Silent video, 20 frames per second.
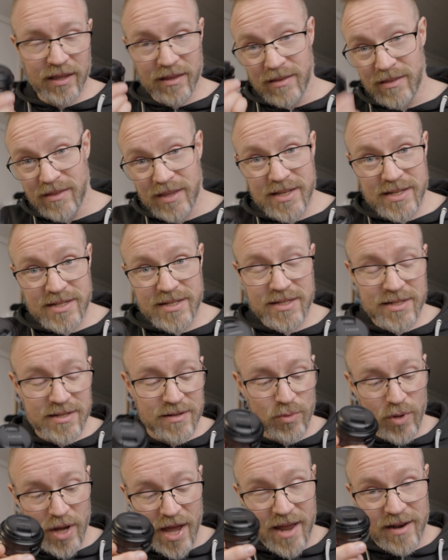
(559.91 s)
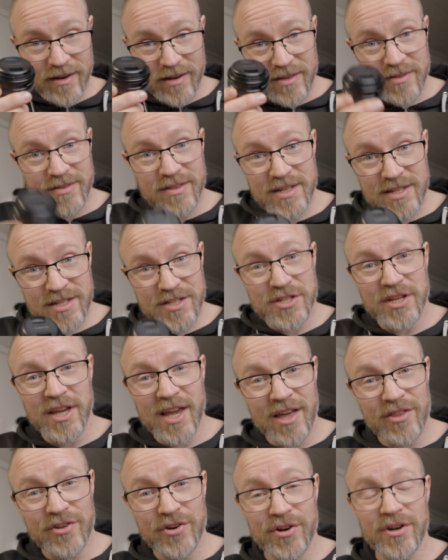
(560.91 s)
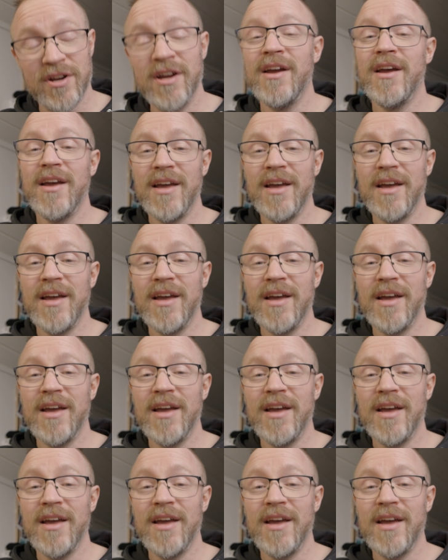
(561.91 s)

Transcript: this and this together,